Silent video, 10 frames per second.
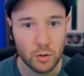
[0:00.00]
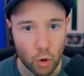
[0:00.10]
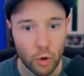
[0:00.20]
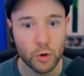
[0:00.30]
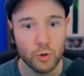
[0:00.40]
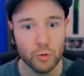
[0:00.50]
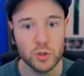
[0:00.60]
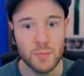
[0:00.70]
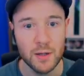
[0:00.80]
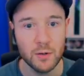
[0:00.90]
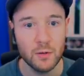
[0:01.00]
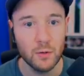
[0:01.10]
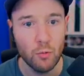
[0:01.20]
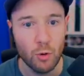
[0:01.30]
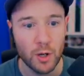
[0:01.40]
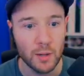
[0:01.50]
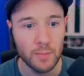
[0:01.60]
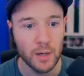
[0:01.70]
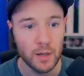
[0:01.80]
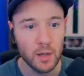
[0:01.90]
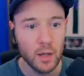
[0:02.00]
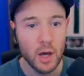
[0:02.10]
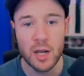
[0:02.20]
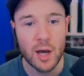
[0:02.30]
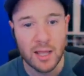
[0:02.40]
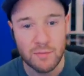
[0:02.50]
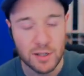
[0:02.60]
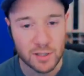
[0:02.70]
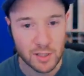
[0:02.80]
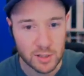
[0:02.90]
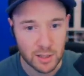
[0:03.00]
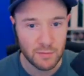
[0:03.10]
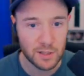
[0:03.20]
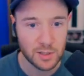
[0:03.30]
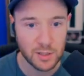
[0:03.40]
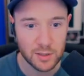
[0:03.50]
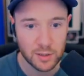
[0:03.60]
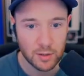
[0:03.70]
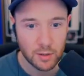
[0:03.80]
Good, Usman. Well done, man. Oh, no, leave it as it is. Leave it as it is.